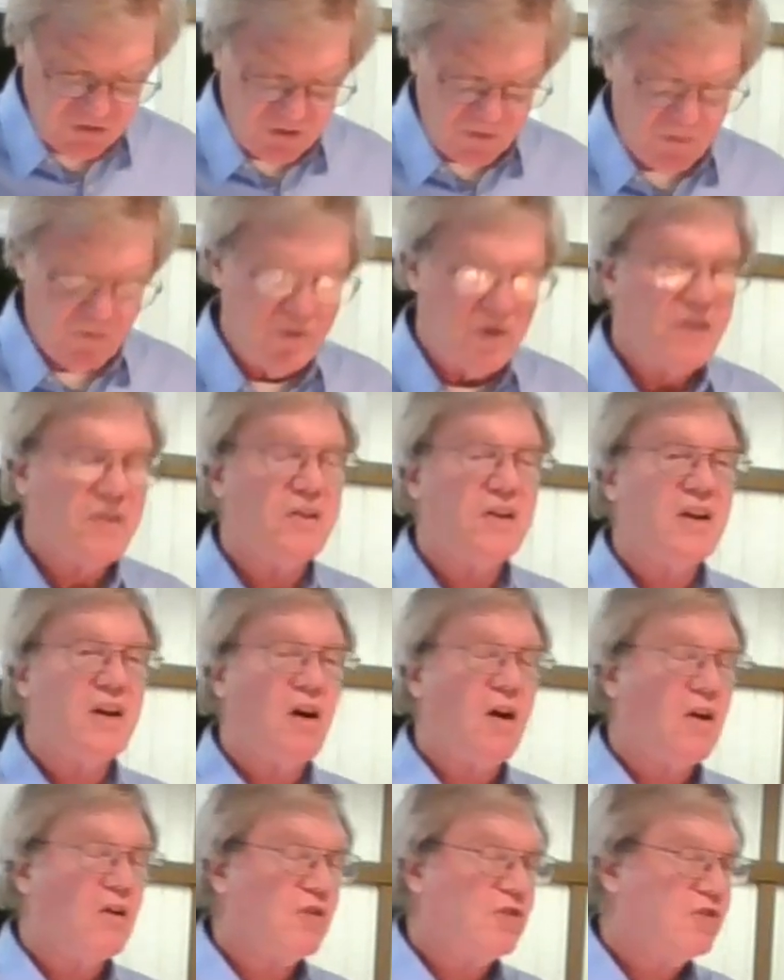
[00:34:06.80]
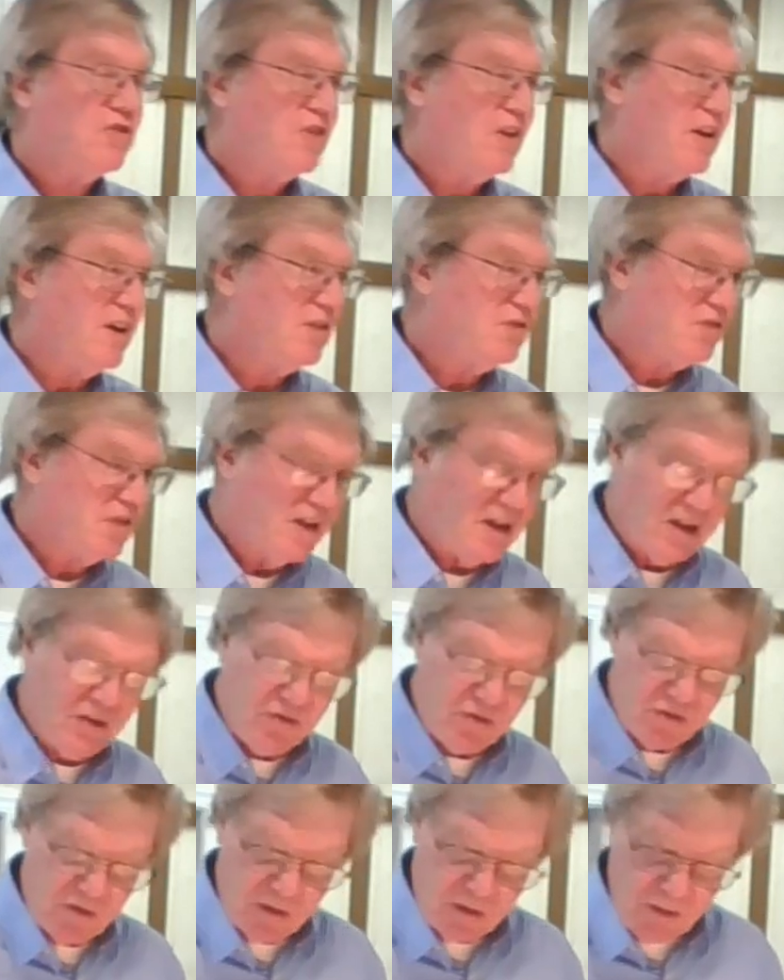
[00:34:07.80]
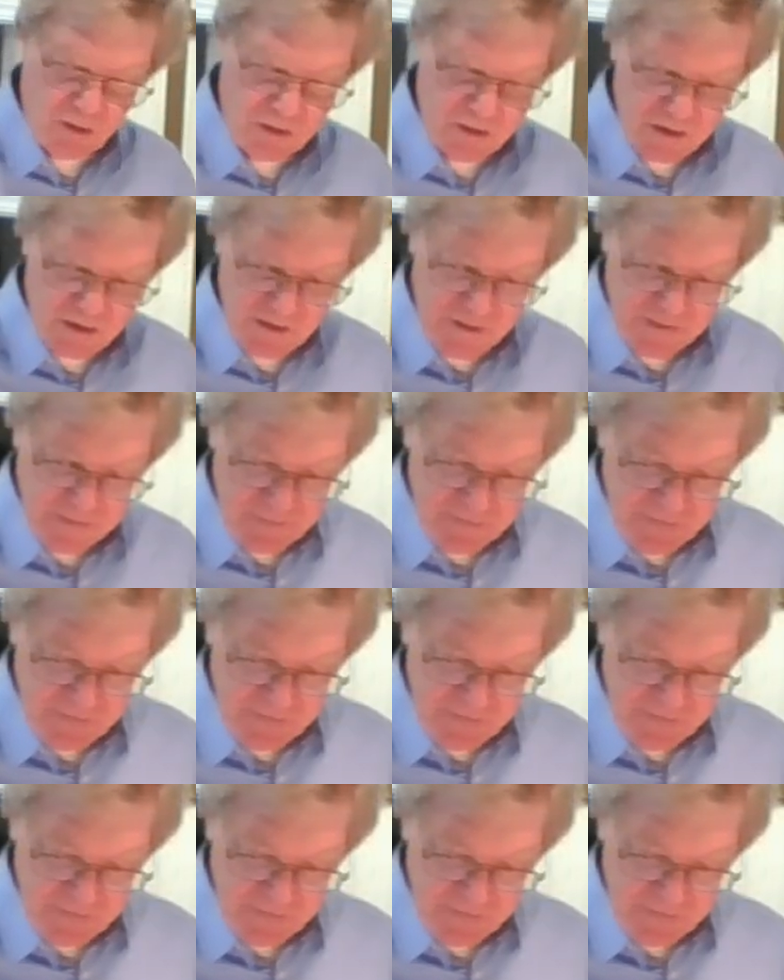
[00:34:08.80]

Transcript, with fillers: some very harsh things against the Lord.